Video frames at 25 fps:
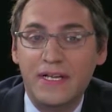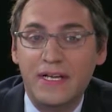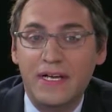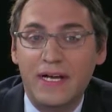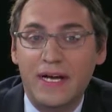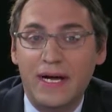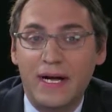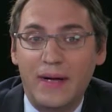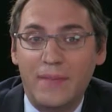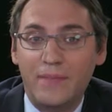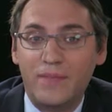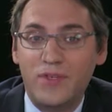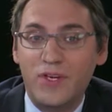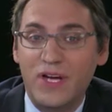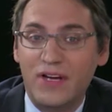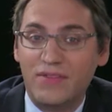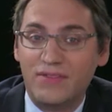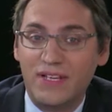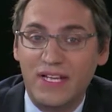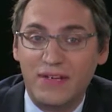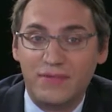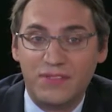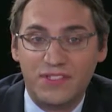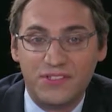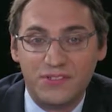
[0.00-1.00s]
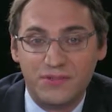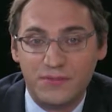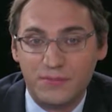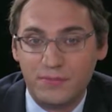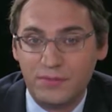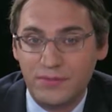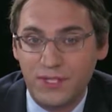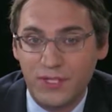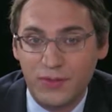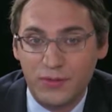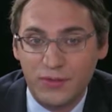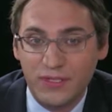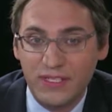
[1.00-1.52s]
you have levels
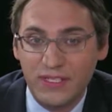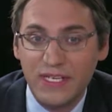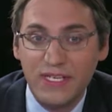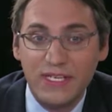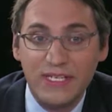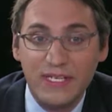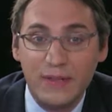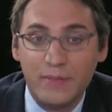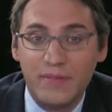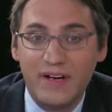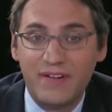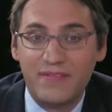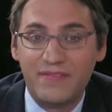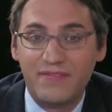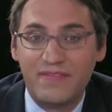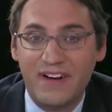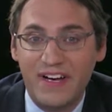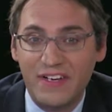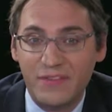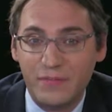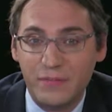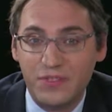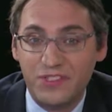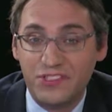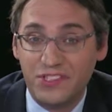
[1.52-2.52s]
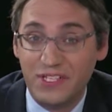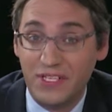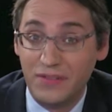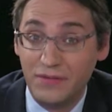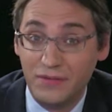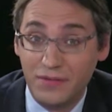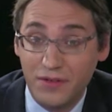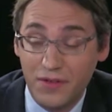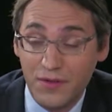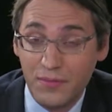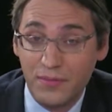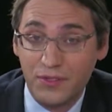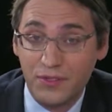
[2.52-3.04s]
clearly above 5%
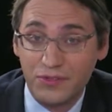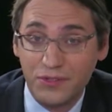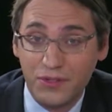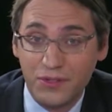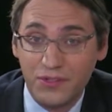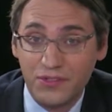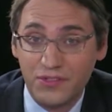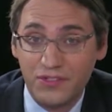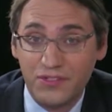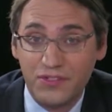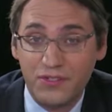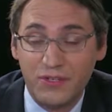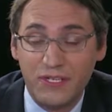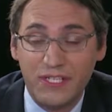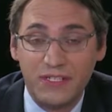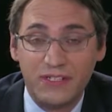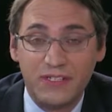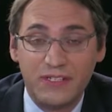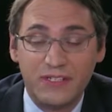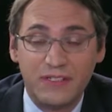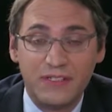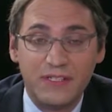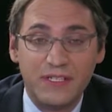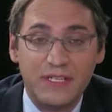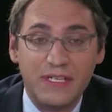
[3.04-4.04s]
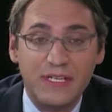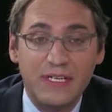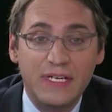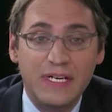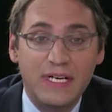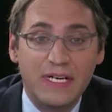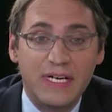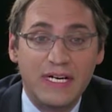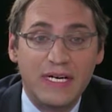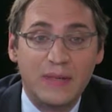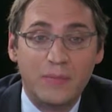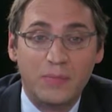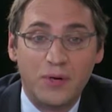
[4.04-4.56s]
for the most concentrated
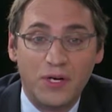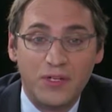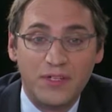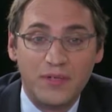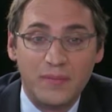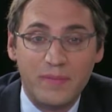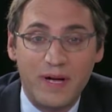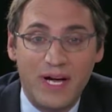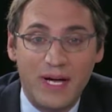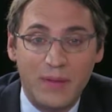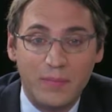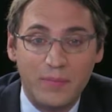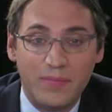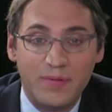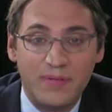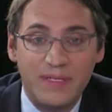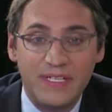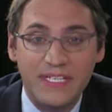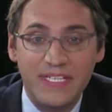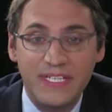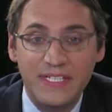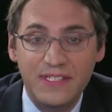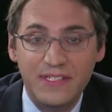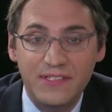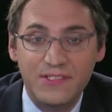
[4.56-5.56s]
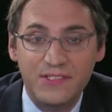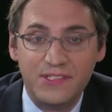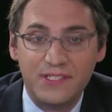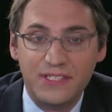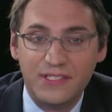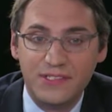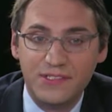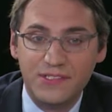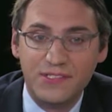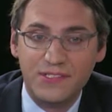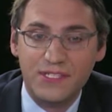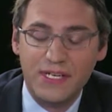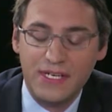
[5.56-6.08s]
bottom-up
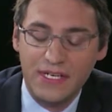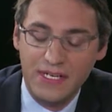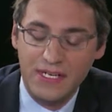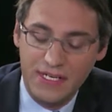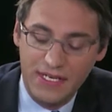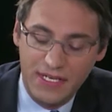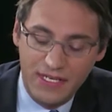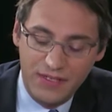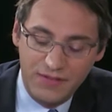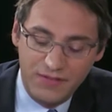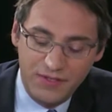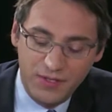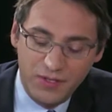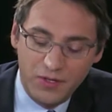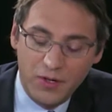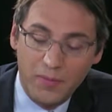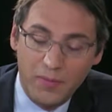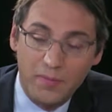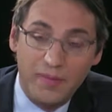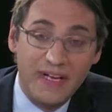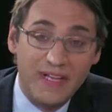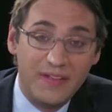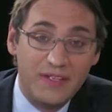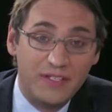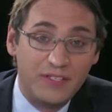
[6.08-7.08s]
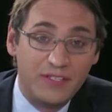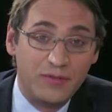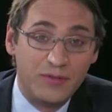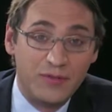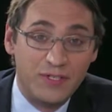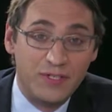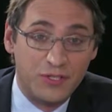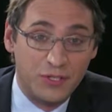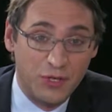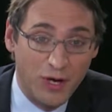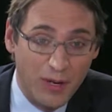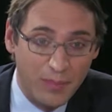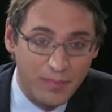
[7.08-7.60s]
indices. If you compare that to
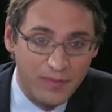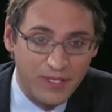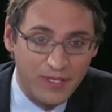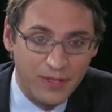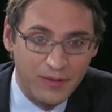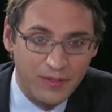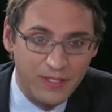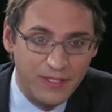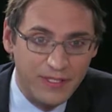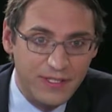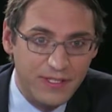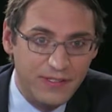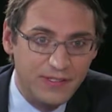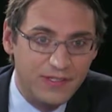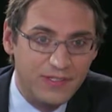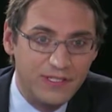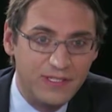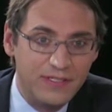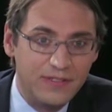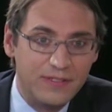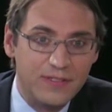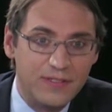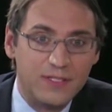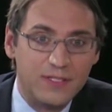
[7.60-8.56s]
the top-down indices